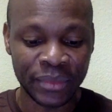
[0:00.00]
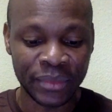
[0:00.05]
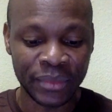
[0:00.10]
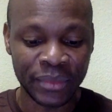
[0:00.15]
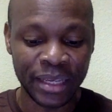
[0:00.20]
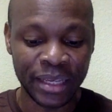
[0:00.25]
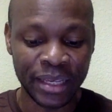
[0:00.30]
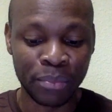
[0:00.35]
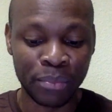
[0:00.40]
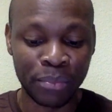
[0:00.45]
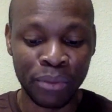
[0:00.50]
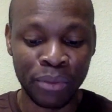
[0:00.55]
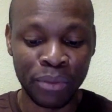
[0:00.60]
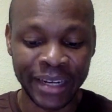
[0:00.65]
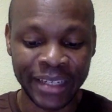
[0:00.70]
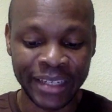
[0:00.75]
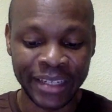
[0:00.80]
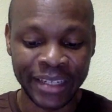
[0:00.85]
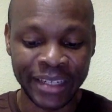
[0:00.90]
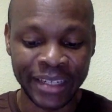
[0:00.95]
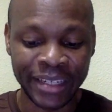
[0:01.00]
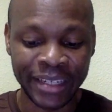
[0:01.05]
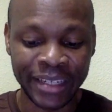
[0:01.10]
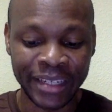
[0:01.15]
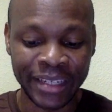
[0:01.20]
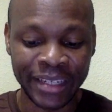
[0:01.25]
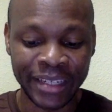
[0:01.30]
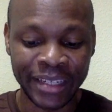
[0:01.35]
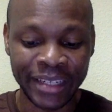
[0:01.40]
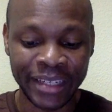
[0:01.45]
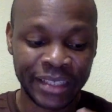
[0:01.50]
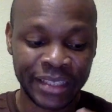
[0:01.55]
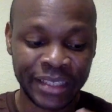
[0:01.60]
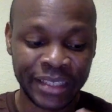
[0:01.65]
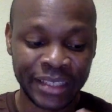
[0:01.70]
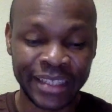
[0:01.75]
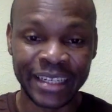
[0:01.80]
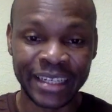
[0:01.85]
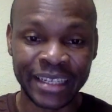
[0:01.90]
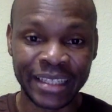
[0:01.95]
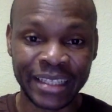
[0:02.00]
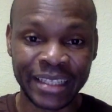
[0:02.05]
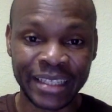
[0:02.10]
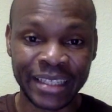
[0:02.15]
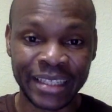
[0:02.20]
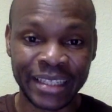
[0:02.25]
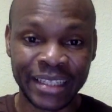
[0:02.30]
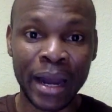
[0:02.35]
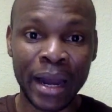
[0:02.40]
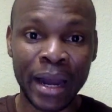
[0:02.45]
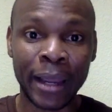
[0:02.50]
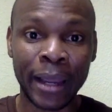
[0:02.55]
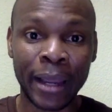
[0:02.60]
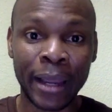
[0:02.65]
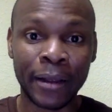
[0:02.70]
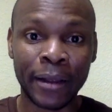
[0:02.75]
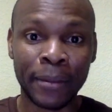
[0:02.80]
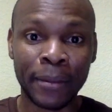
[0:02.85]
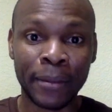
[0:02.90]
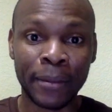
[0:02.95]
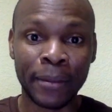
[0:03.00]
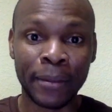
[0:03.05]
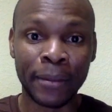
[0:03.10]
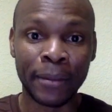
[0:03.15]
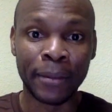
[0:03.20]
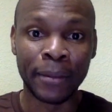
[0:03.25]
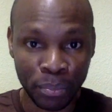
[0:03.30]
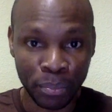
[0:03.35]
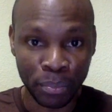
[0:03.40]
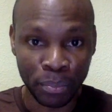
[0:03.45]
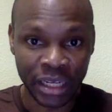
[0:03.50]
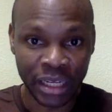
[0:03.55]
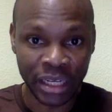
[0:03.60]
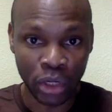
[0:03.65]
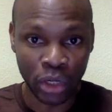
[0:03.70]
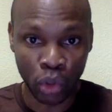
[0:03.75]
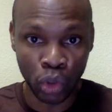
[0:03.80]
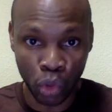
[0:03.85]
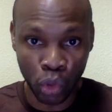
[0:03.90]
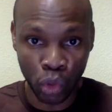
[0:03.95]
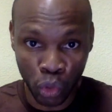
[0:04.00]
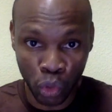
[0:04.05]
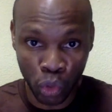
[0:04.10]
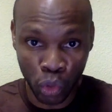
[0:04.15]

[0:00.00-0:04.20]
in practice is protected by public law.